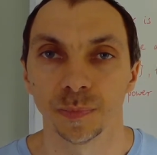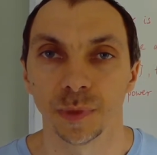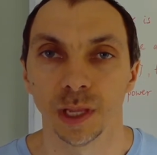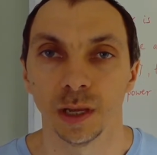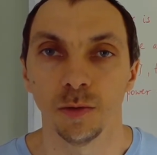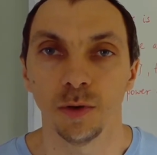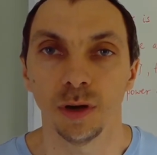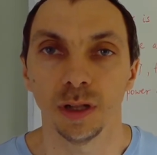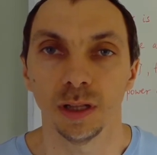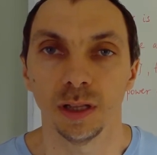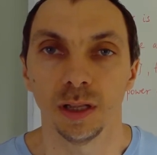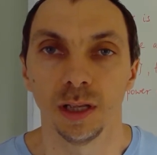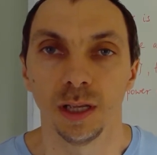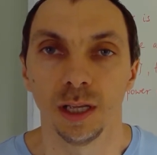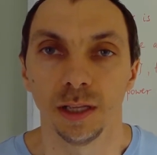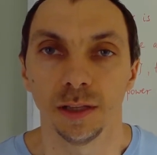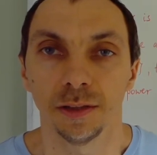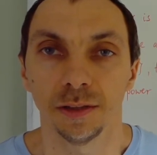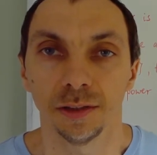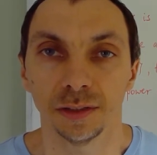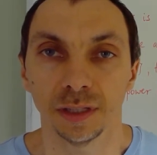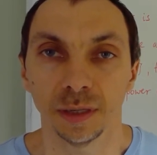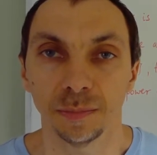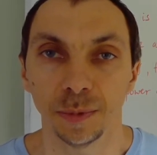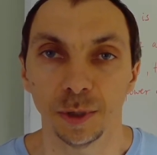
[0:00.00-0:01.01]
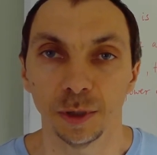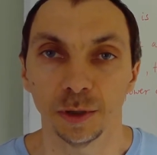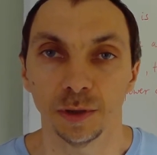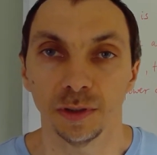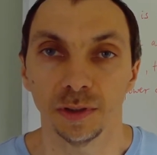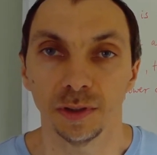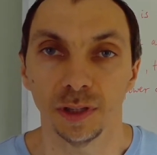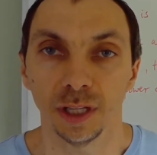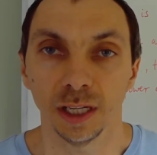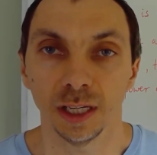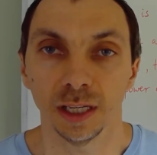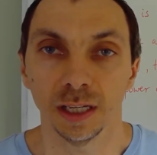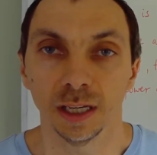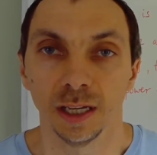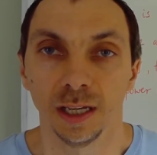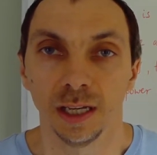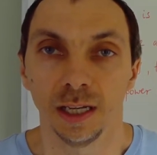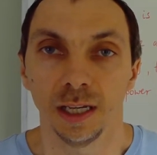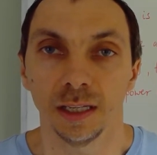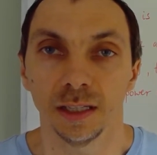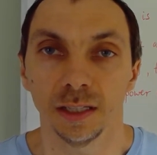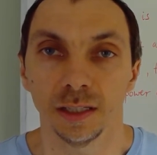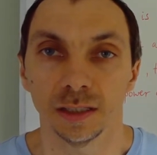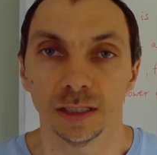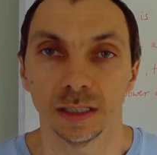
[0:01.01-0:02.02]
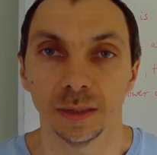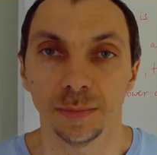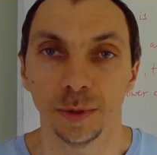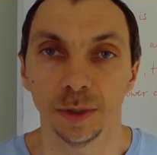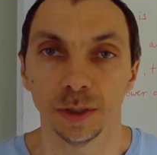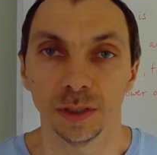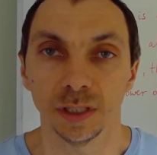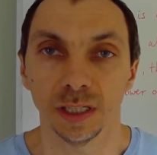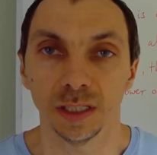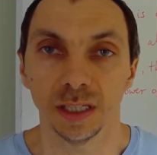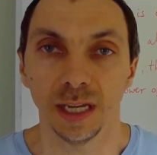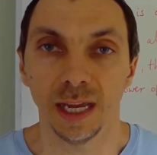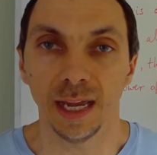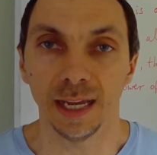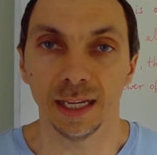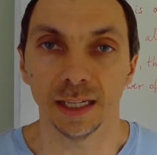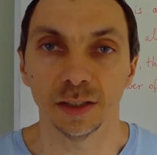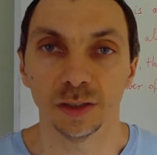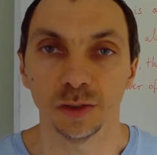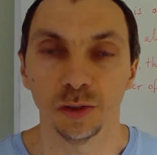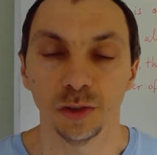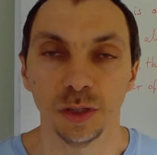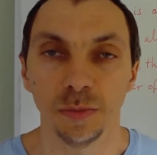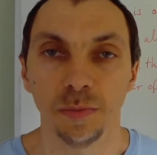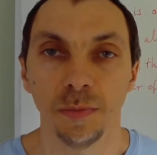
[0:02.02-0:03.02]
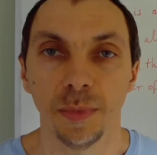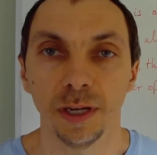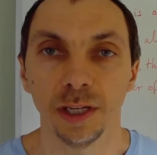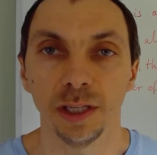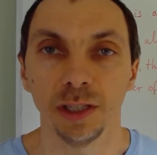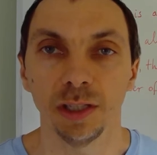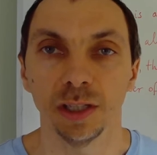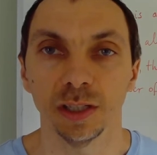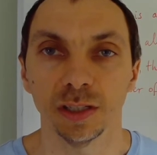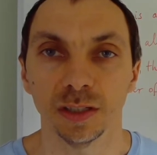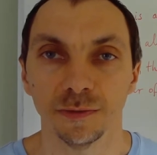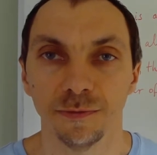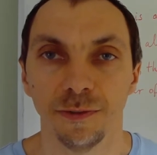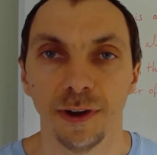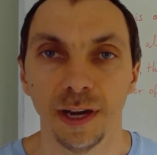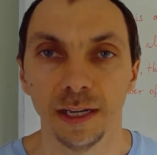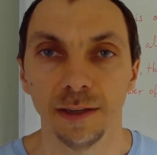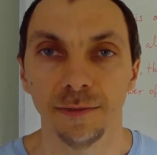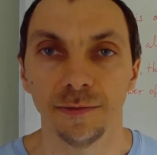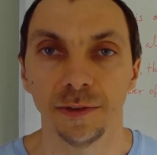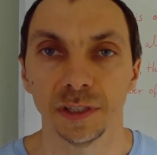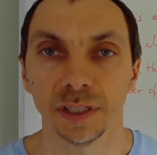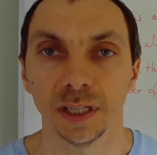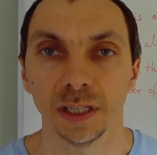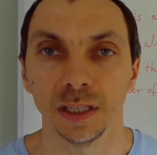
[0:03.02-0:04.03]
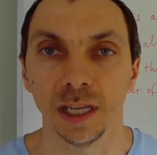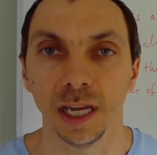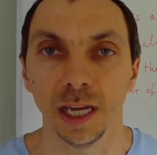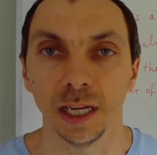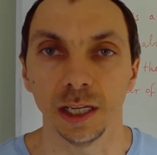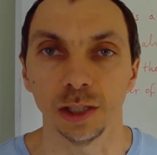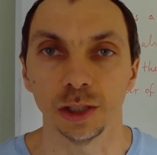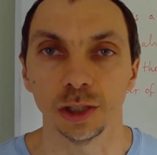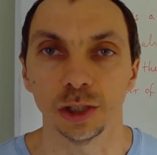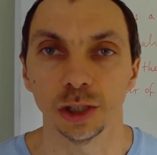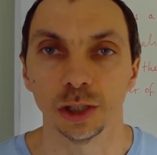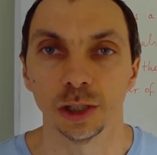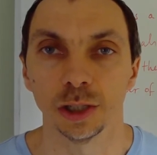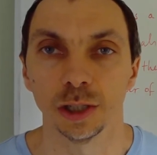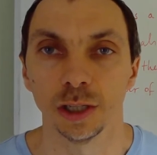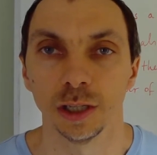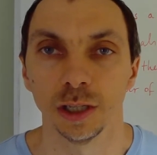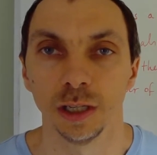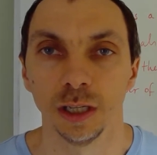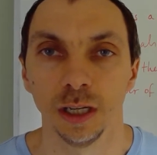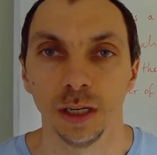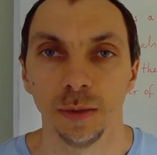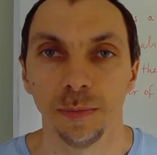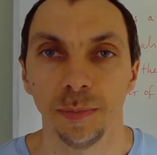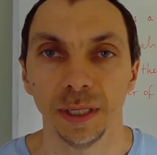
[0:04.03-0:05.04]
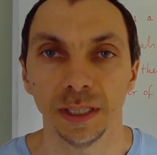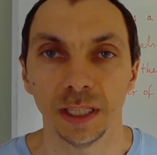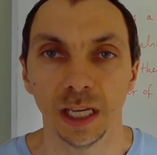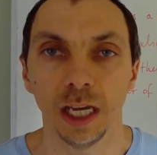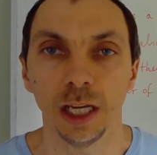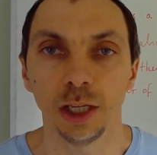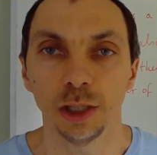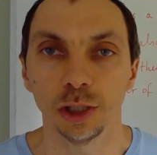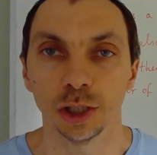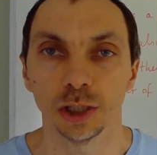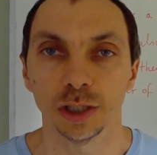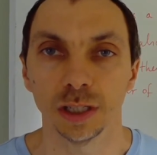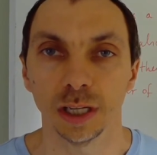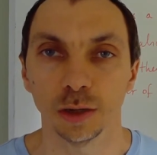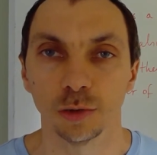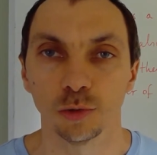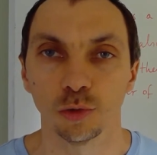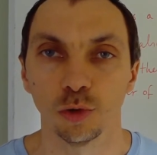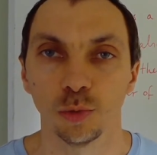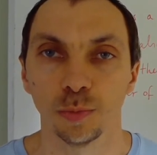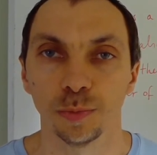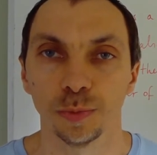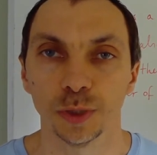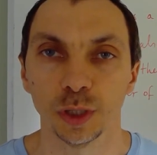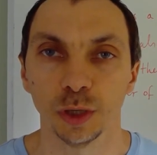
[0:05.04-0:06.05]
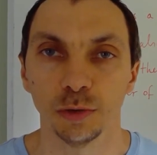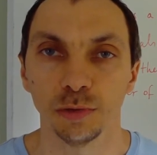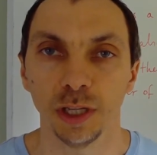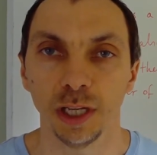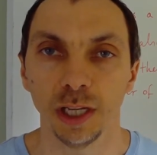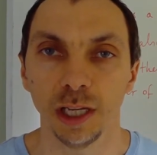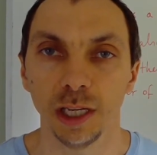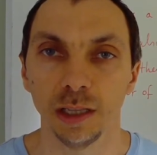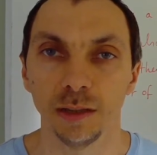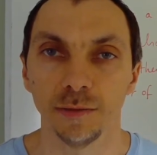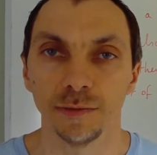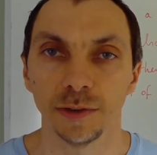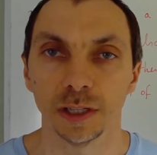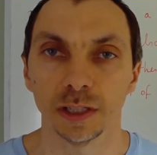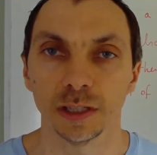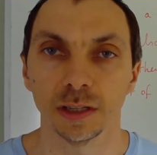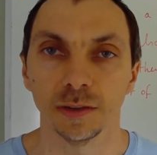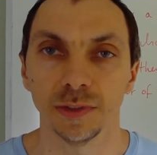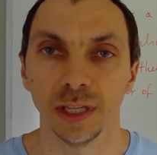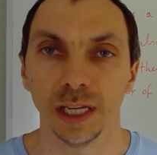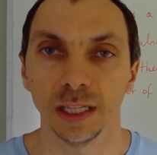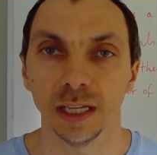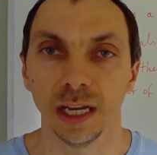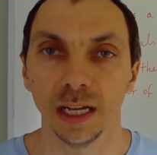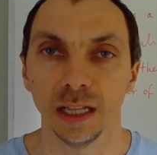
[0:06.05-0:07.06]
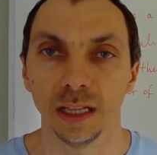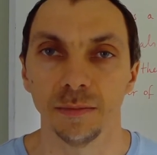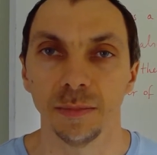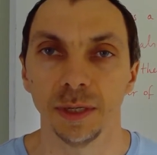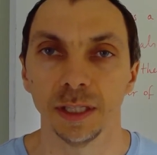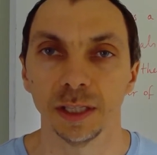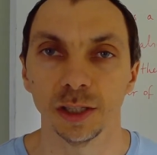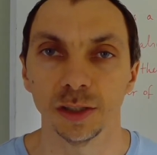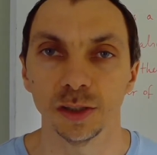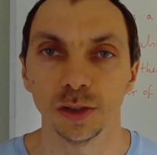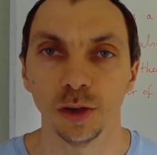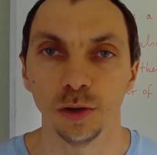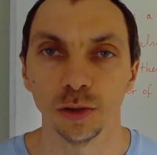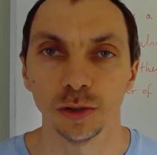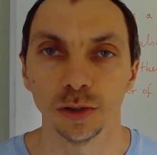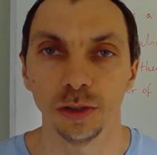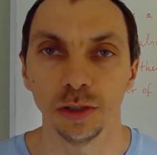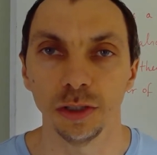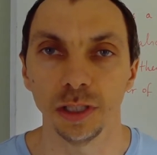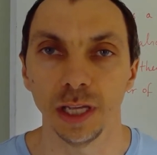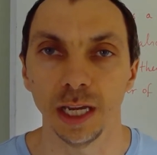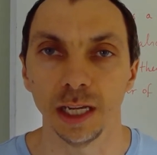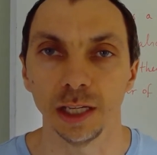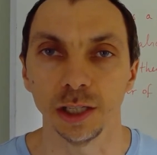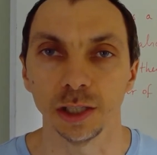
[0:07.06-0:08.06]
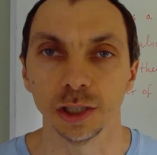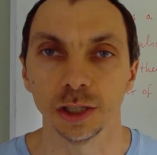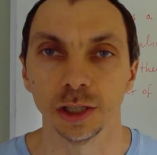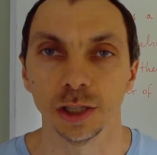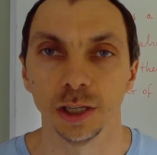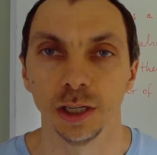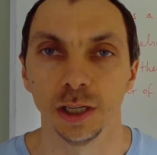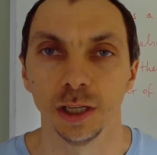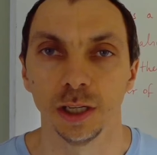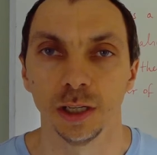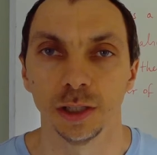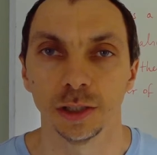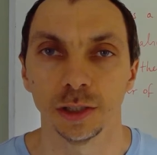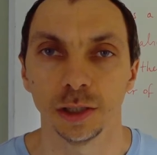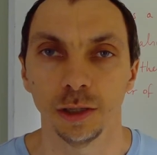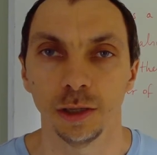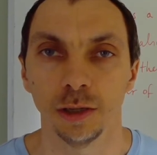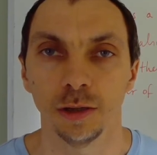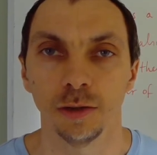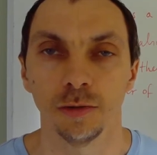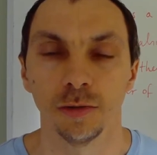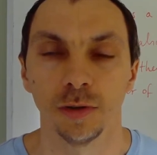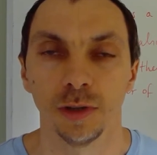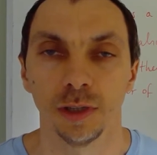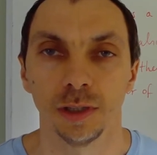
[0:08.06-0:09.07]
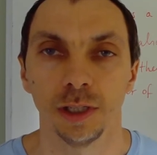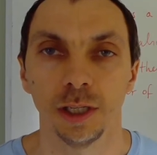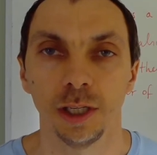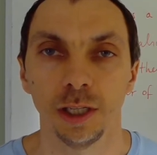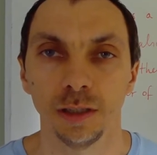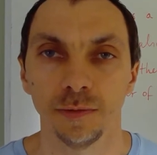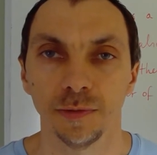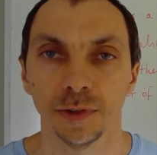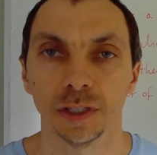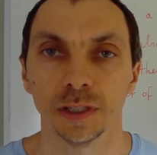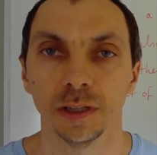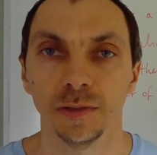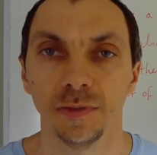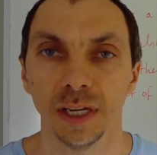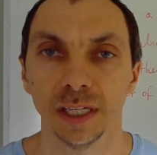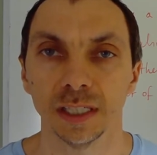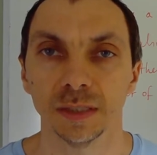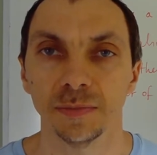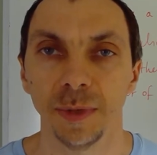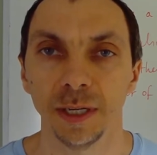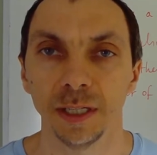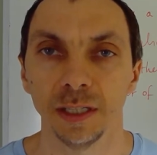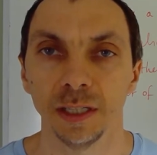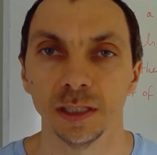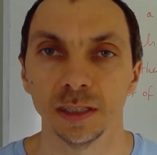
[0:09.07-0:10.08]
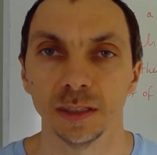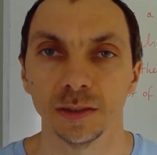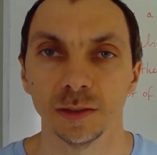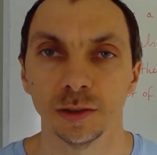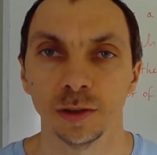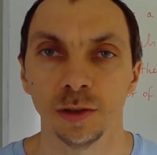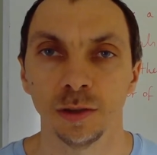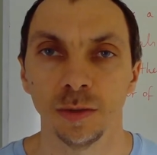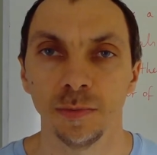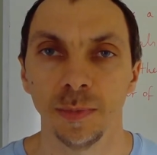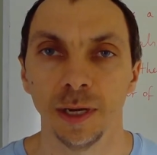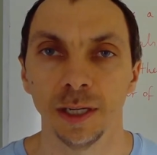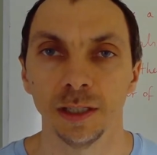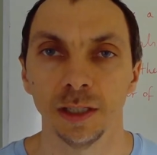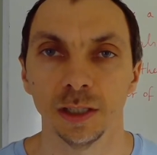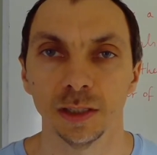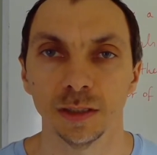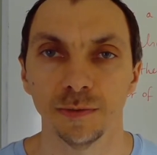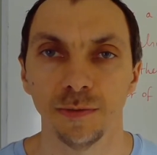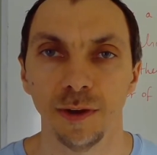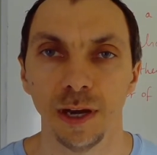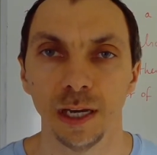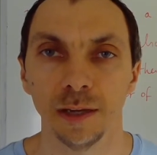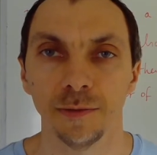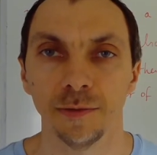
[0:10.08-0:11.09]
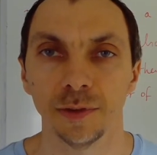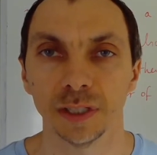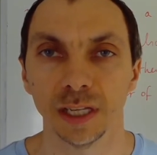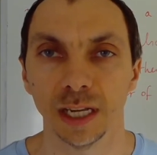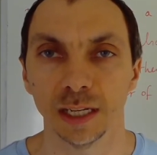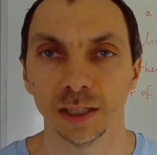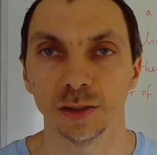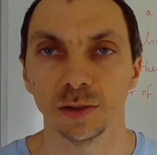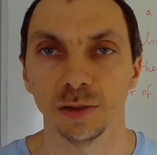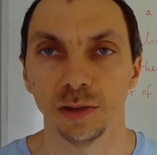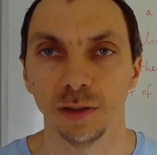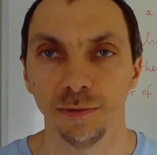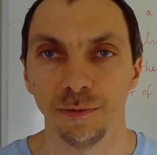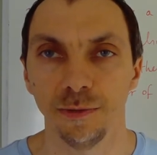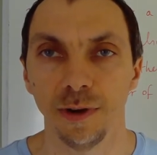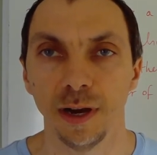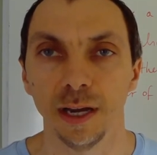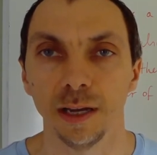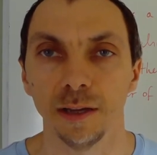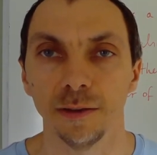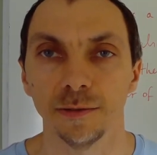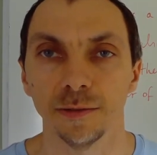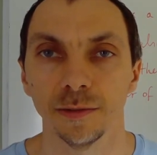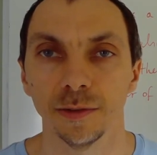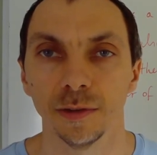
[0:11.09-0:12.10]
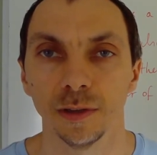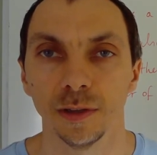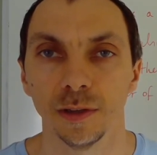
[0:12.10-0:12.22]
Well, suppose that X to the minus 5 is in H, but H is a group, so the inverse of that element is also in H. So the inverse of X minus to the minus 5 is X to the 5.